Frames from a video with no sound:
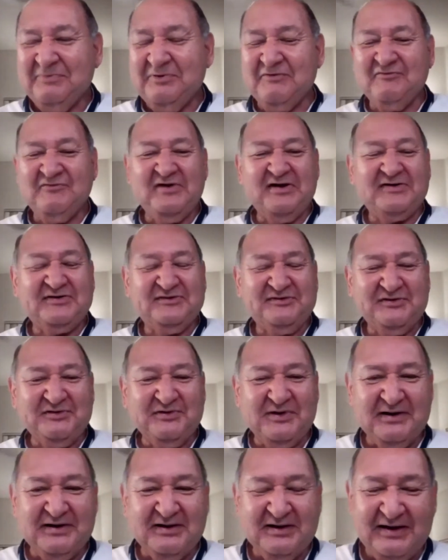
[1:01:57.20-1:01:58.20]

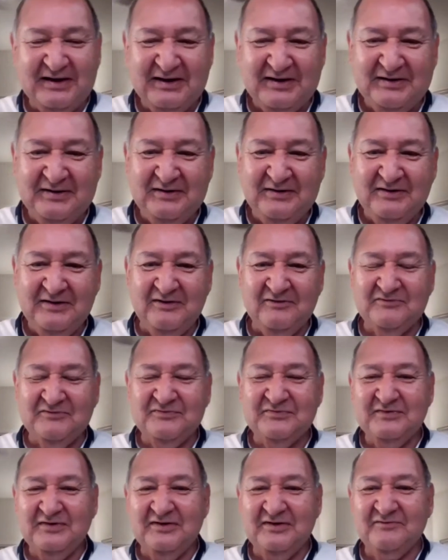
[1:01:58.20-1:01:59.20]
professor and of
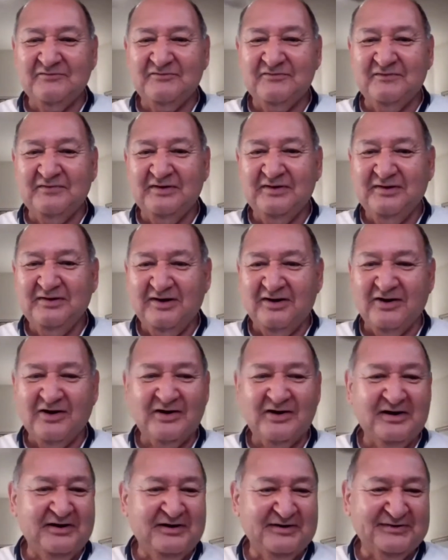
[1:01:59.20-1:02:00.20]

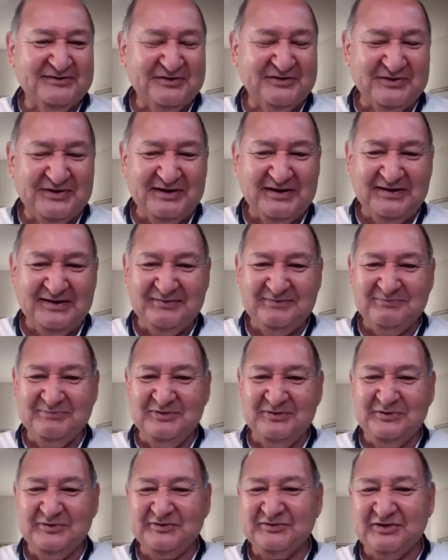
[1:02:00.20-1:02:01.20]
art history and
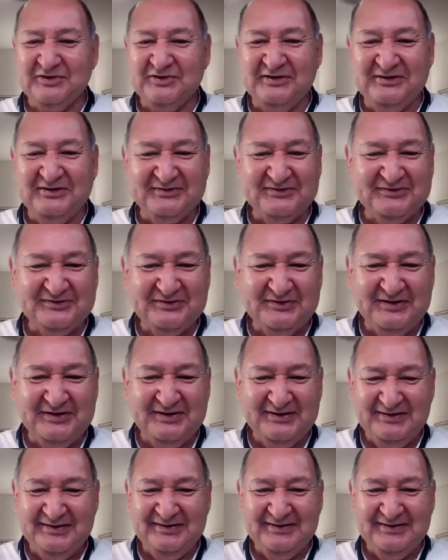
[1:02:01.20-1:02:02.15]
Buddhist art history.